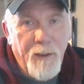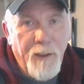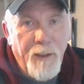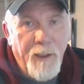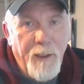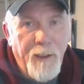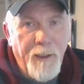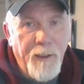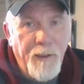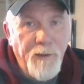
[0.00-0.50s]

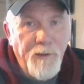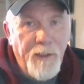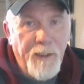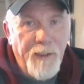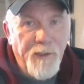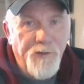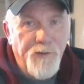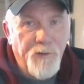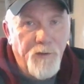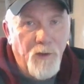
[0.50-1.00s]
and
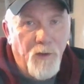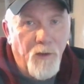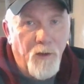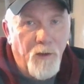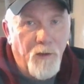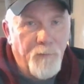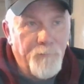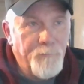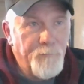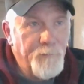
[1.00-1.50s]
answer the
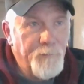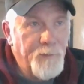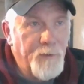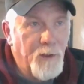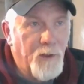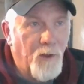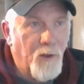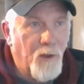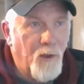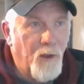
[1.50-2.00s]
call. The
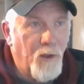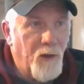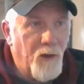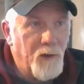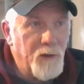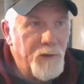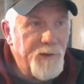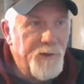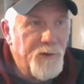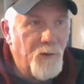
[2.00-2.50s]

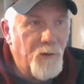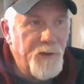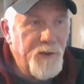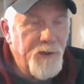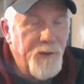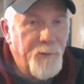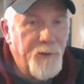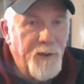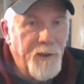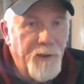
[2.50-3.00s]
call is going
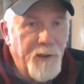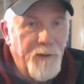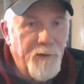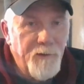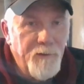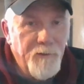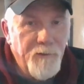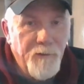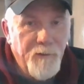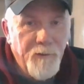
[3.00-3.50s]
to be
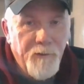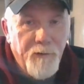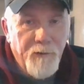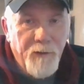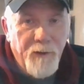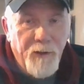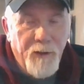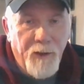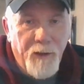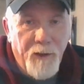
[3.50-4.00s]

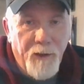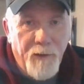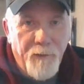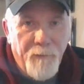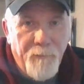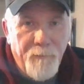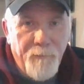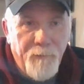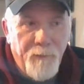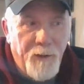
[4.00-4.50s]

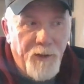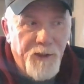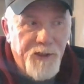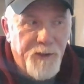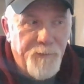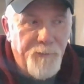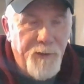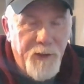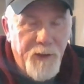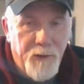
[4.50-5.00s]
um, a
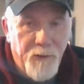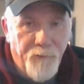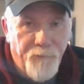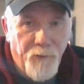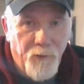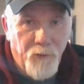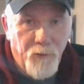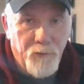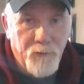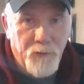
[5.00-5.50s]

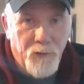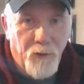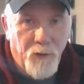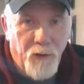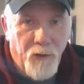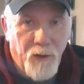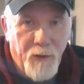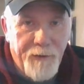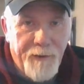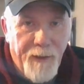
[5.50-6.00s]
speakerphone
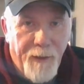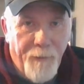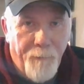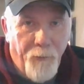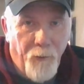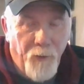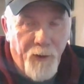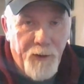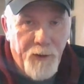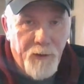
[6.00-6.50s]
call at that
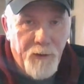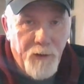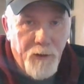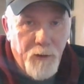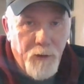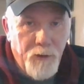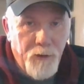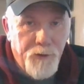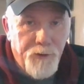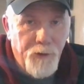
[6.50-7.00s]
point.
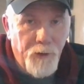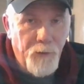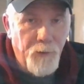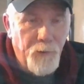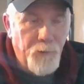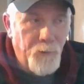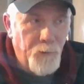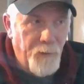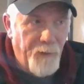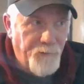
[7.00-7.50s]
So
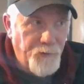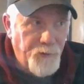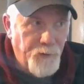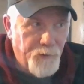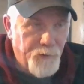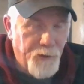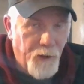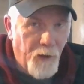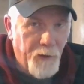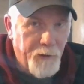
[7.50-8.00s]
whoever you're
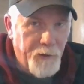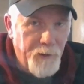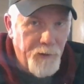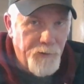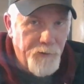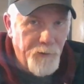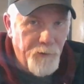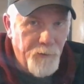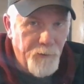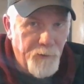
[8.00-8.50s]
talking
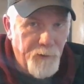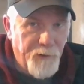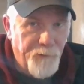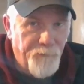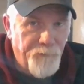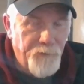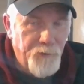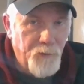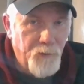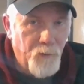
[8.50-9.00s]
to,
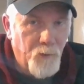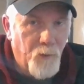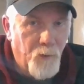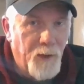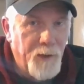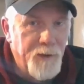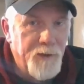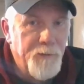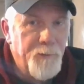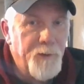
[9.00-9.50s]
if you
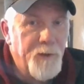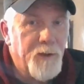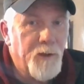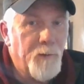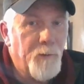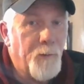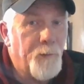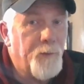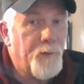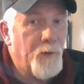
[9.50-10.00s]
want it to become
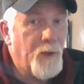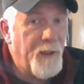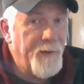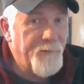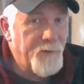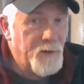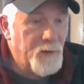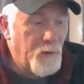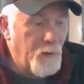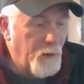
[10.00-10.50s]
a
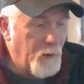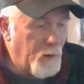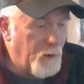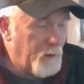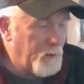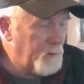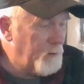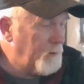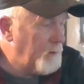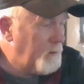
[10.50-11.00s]
private call,